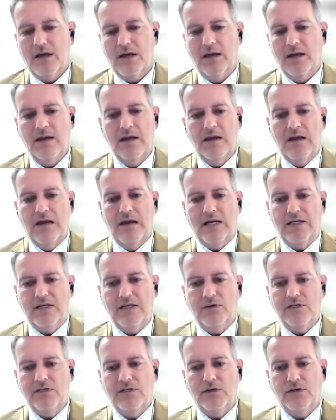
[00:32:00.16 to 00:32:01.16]
again, I
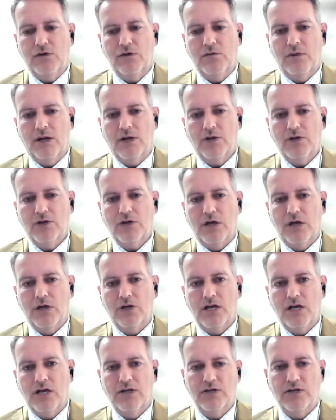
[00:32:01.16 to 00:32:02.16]
don't see too much uh,
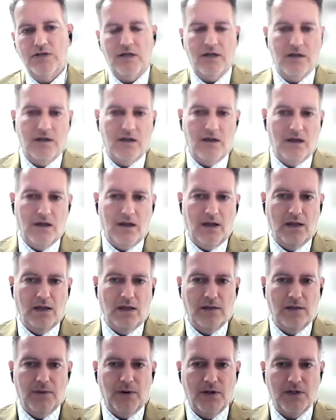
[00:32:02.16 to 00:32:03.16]
changing uh, in
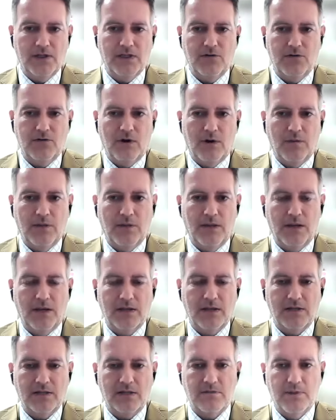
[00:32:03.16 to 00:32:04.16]
the policy realm in the
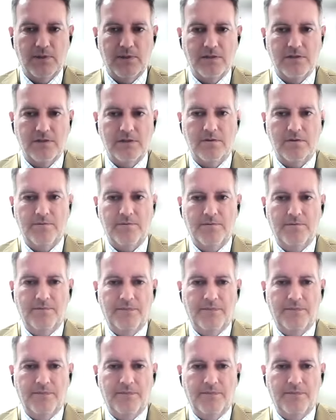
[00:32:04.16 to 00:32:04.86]
next six months.